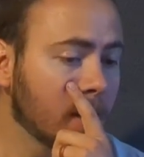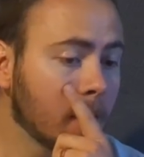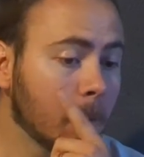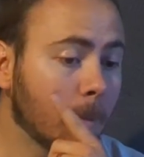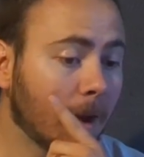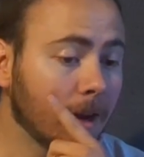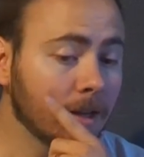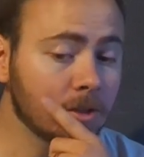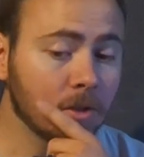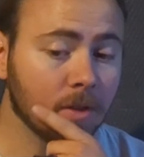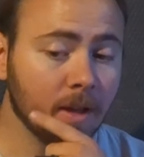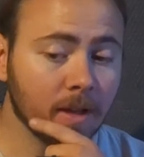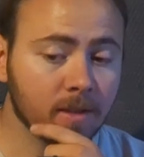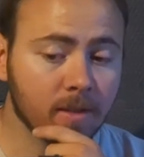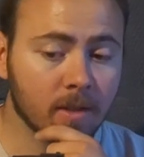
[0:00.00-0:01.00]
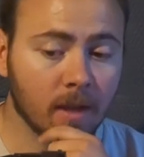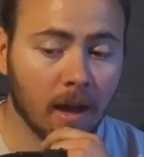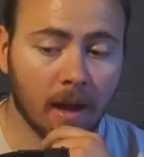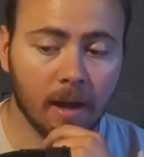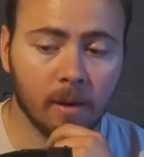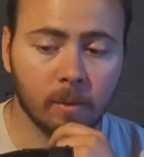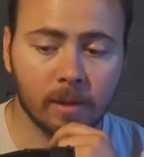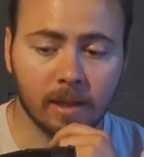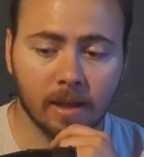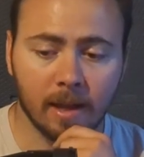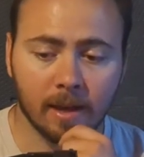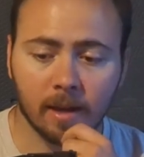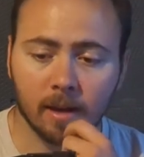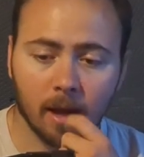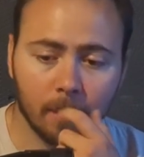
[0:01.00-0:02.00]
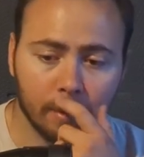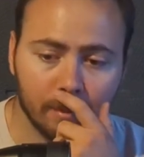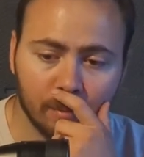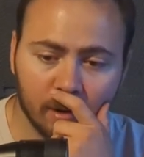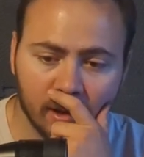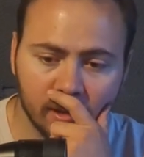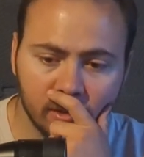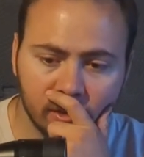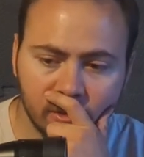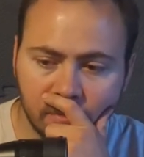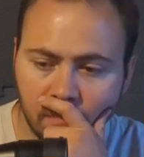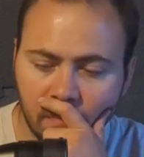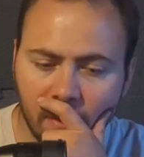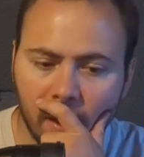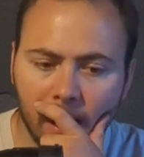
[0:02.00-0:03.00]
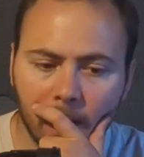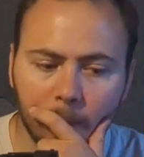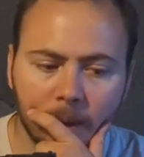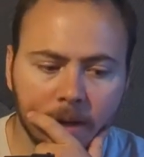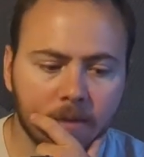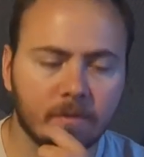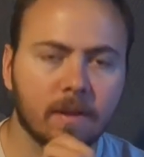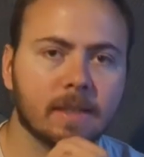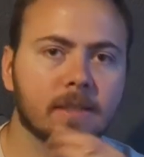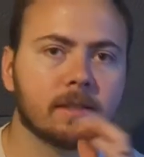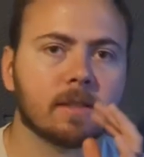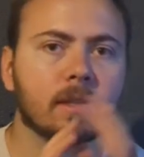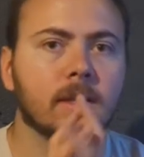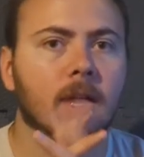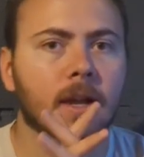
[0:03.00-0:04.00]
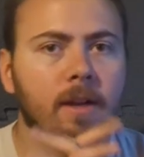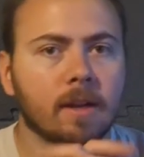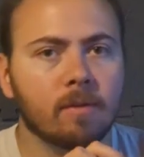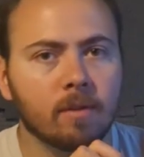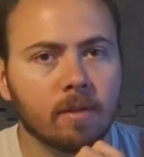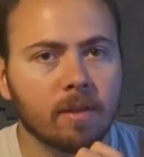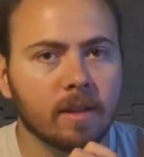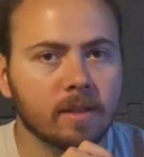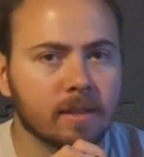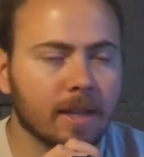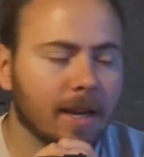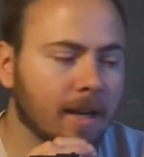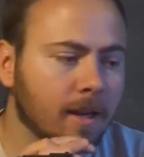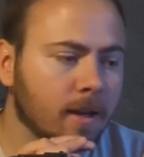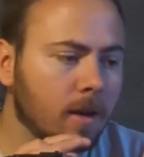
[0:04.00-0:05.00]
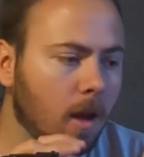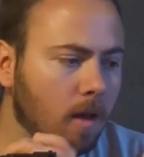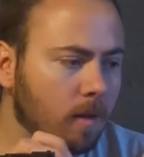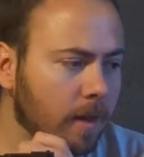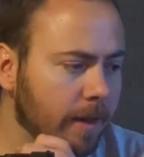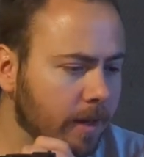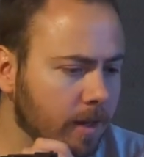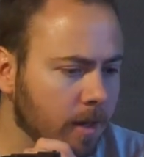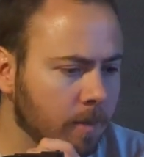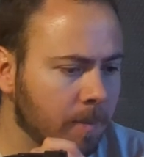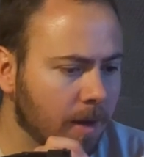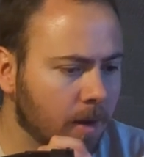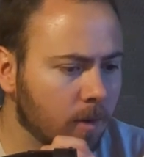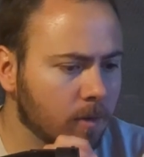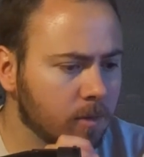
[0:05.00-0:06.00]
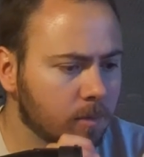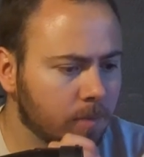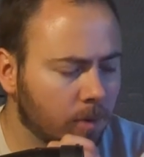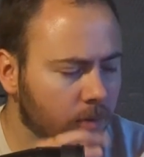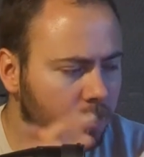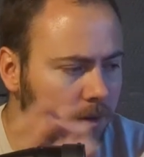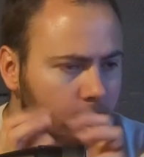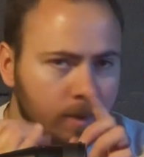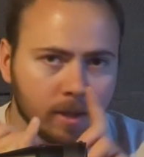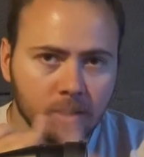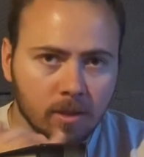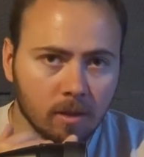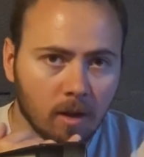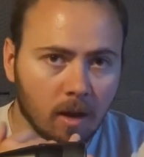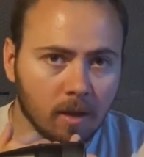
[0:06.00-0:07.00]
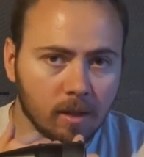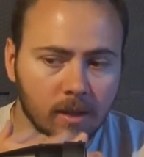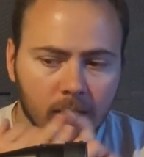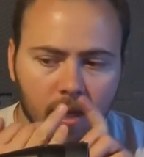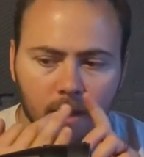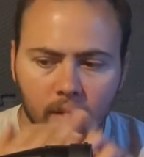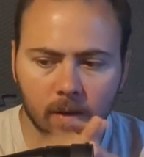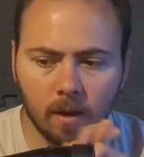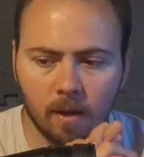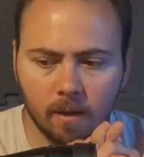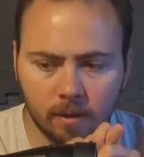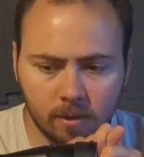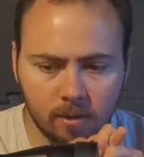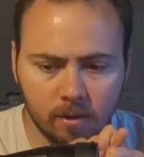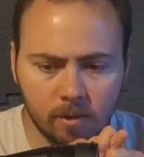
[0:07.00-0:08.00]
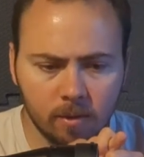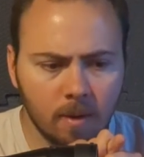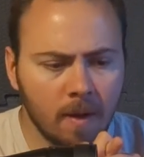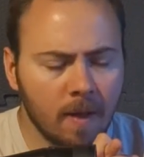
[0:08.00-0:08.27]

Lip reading: My initial thoughts, I really like it. I'm impressed. It fixes a lot of different things that I did not like about both the original Gauntlet and the Gauntlet 2.